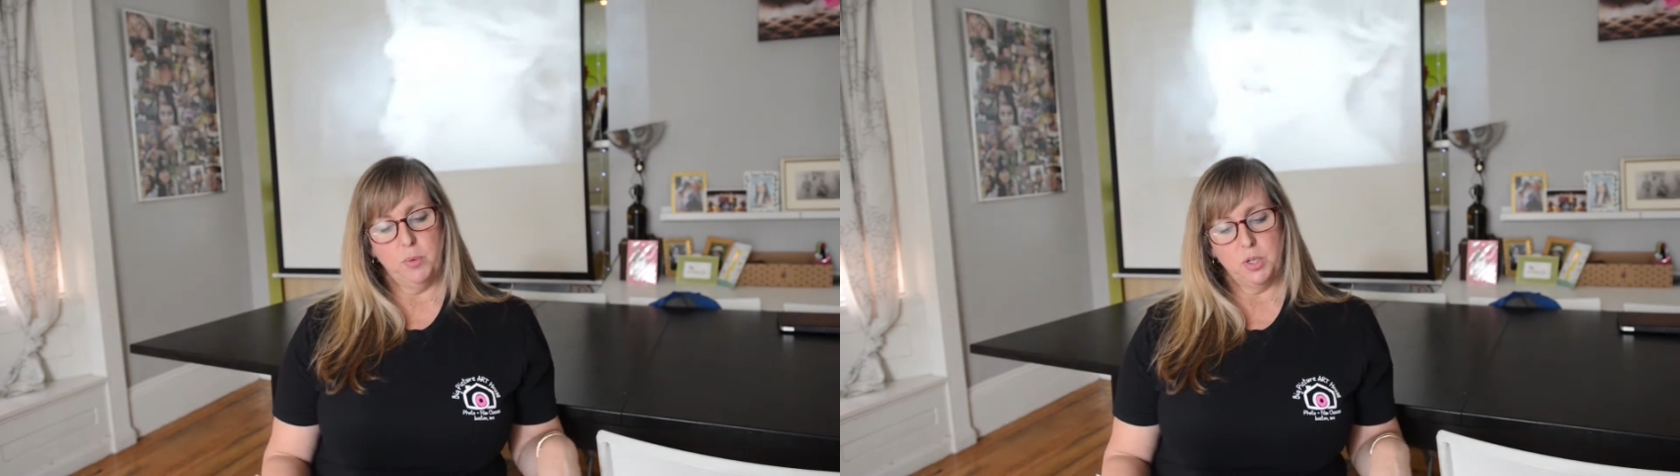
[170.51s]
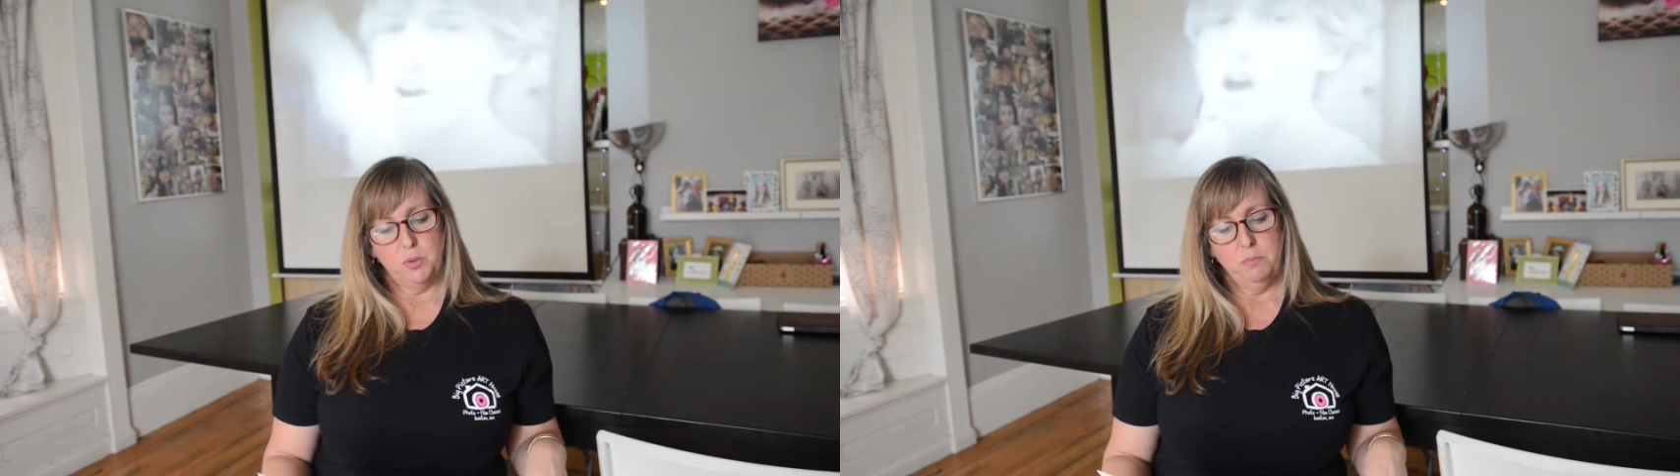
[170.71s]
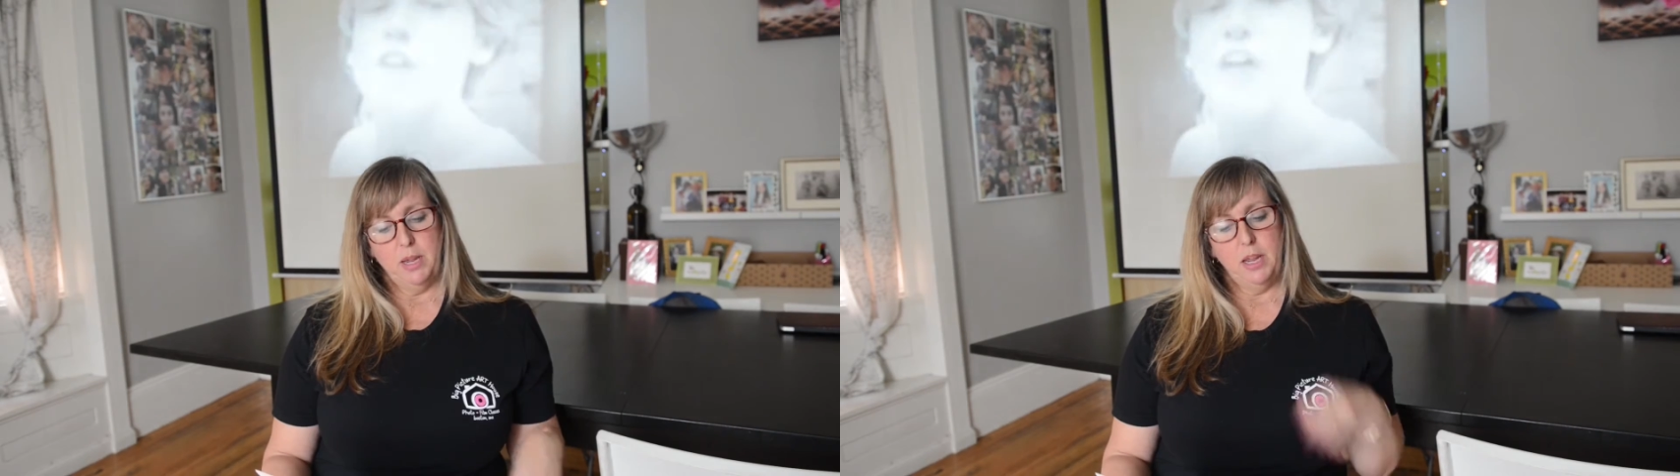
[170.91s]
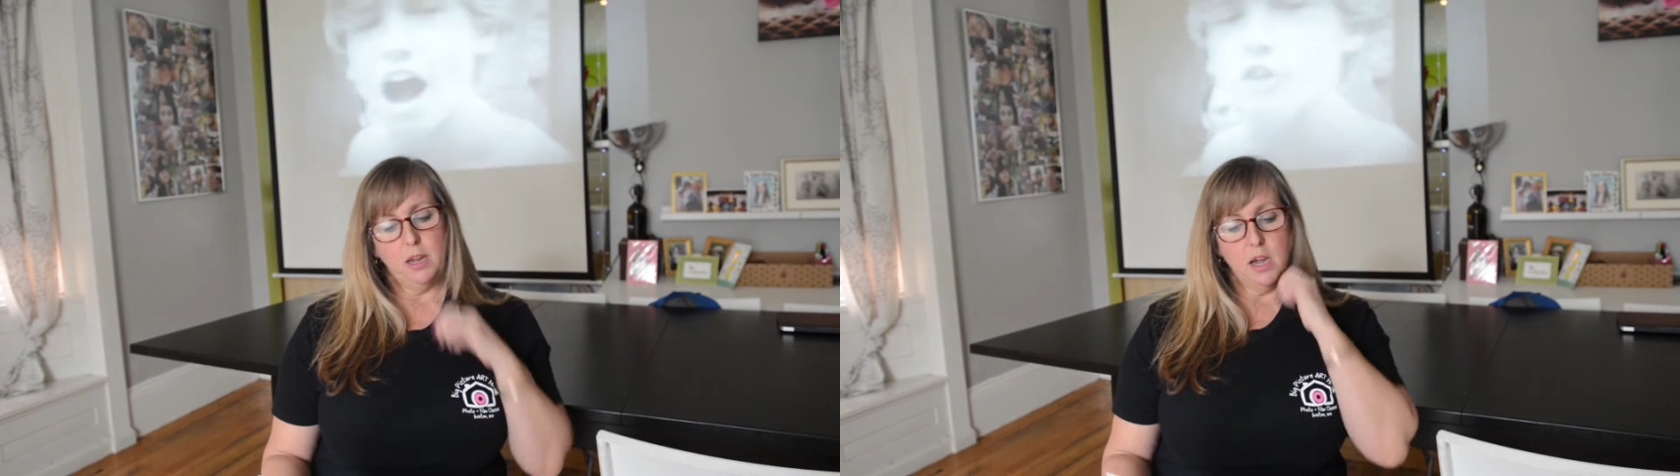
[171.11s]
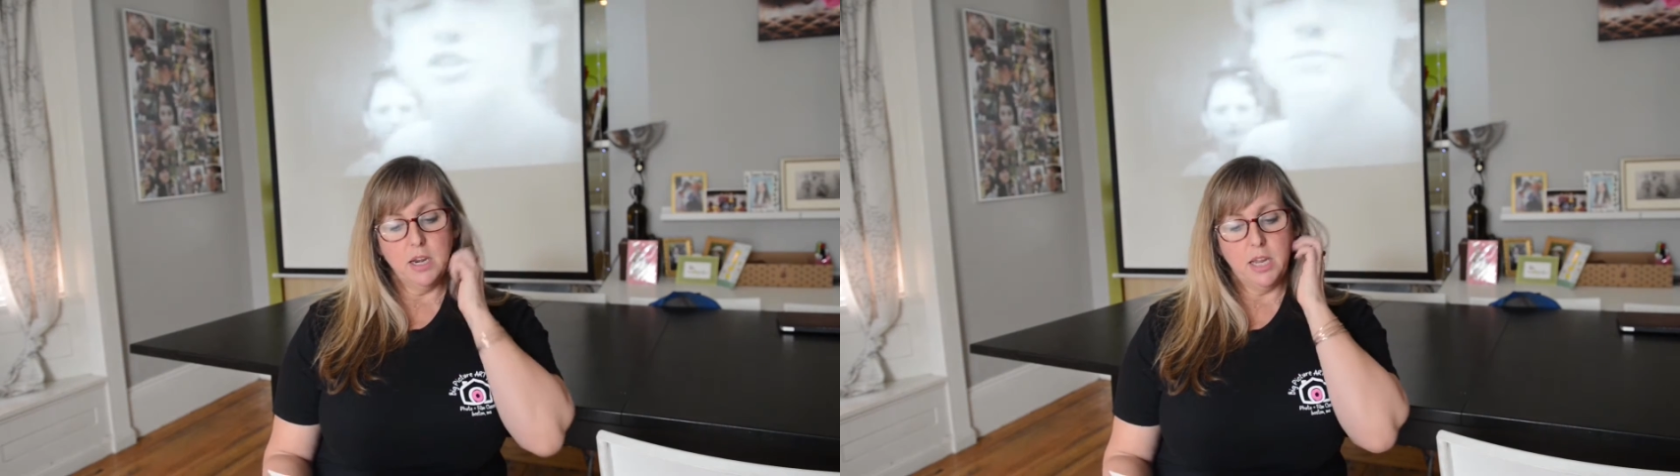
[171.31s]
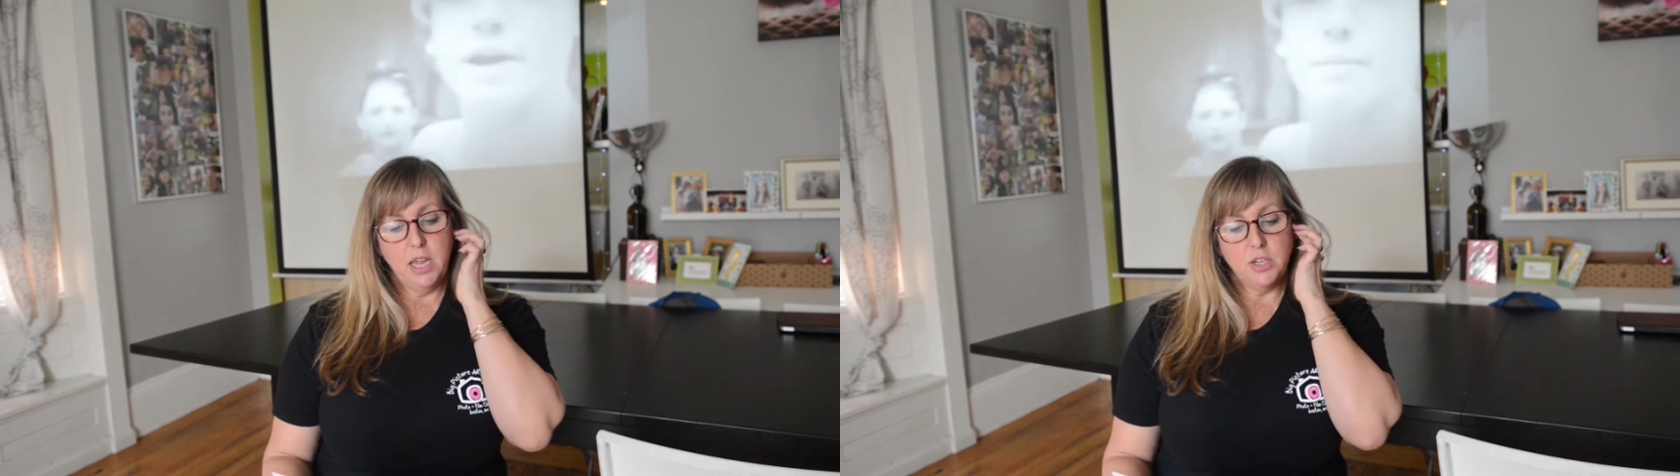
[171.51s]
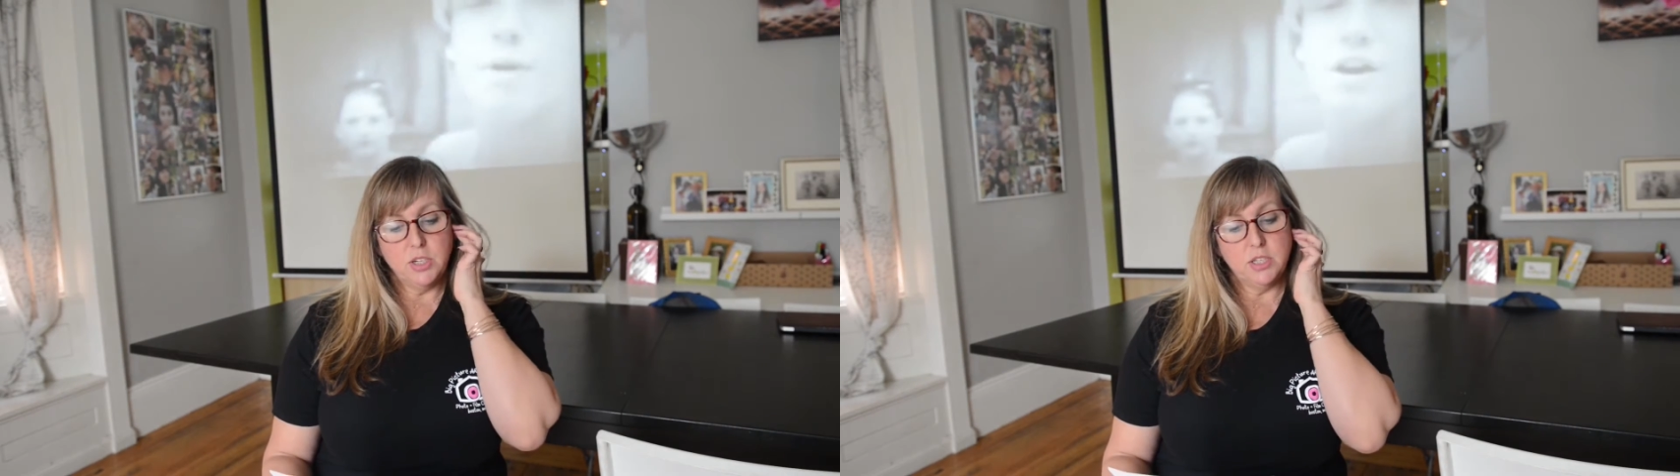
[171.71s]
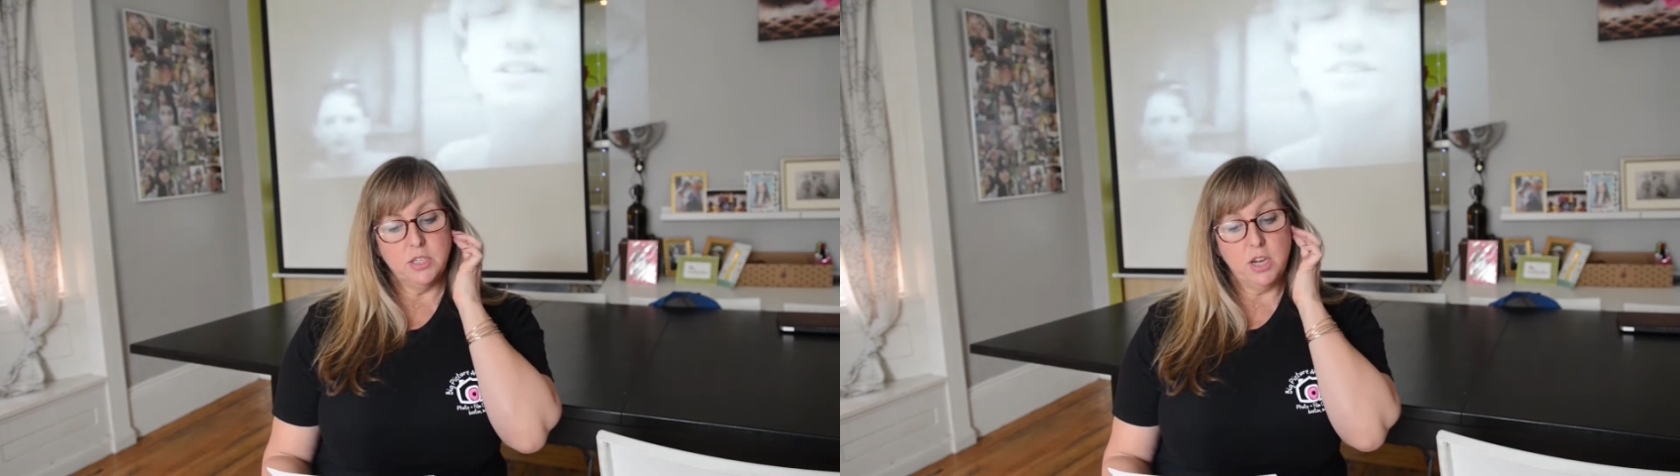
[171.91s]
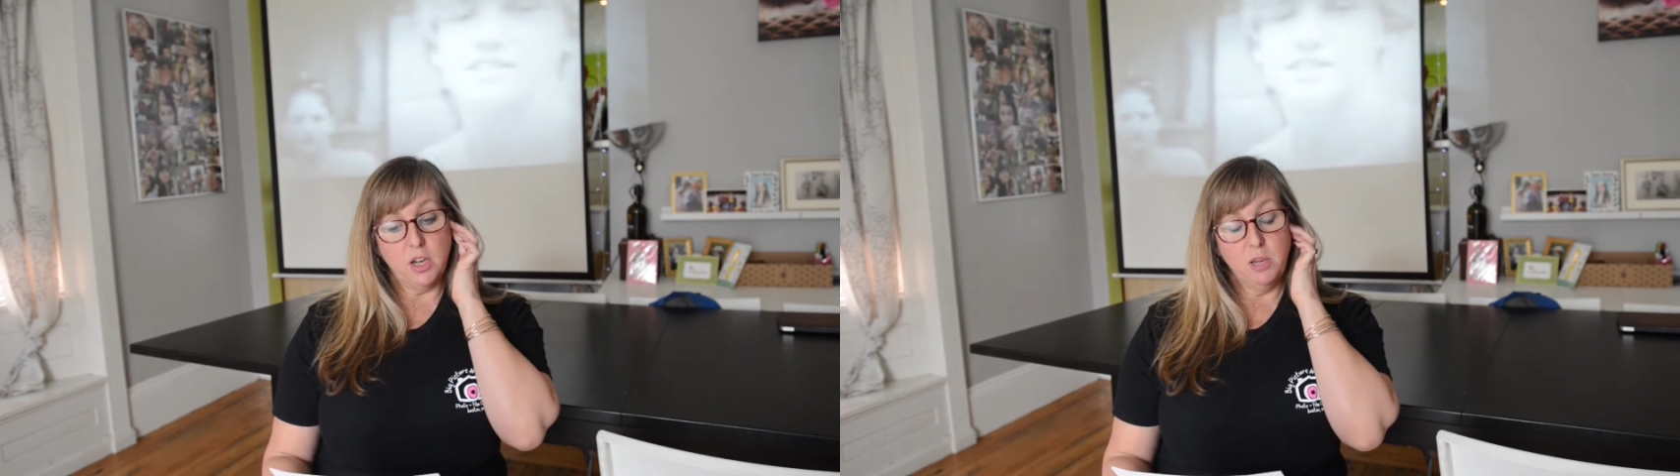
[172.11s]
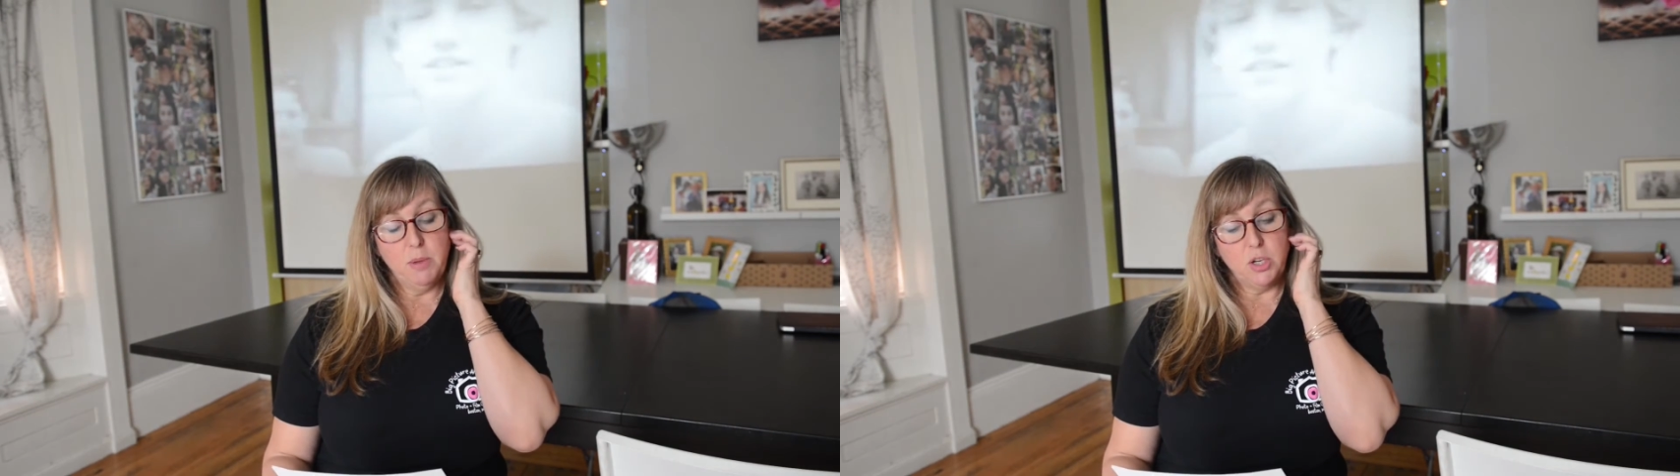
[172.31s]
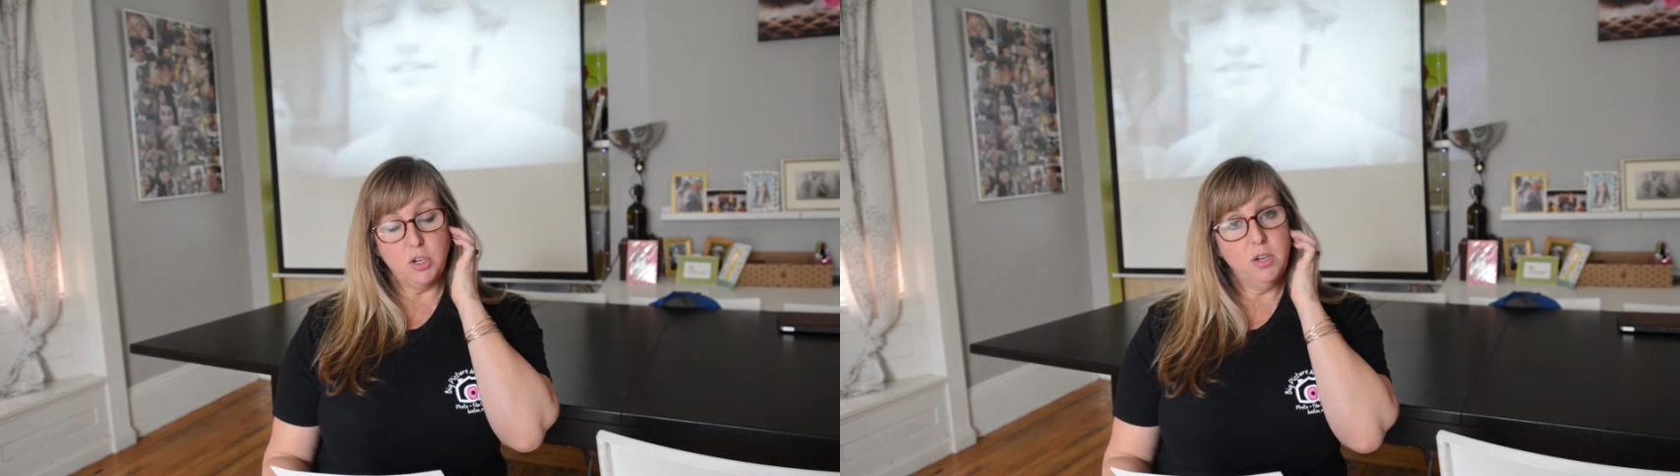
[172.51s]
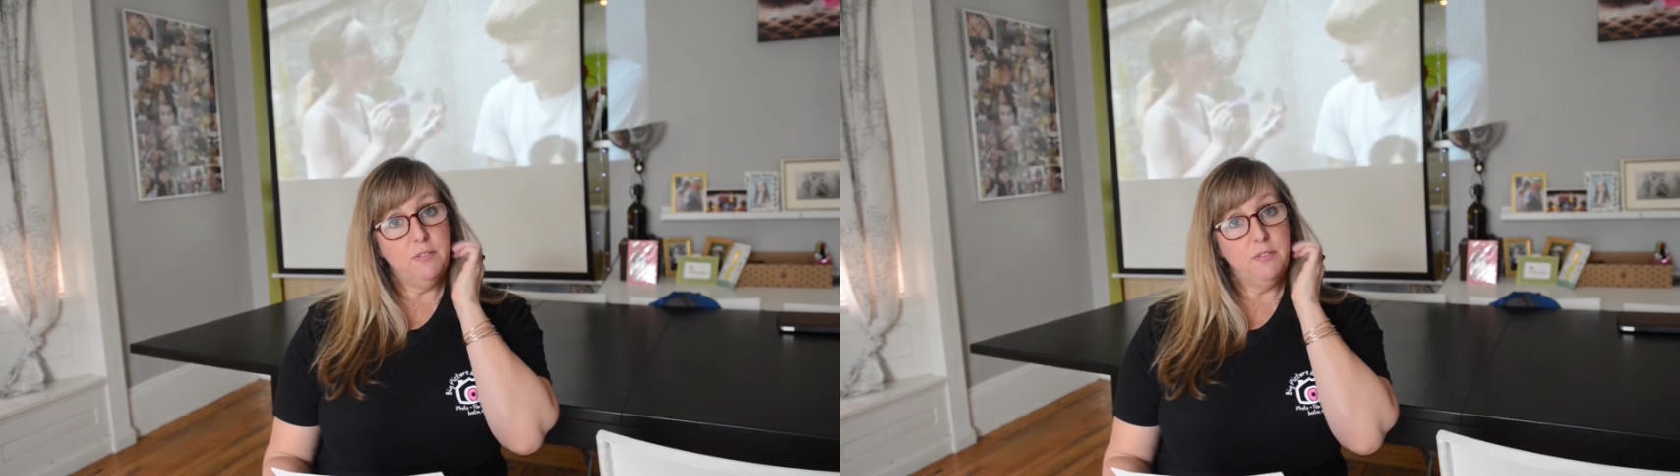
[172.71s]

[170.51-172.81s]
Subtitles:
which we make on occasion. It's a documentary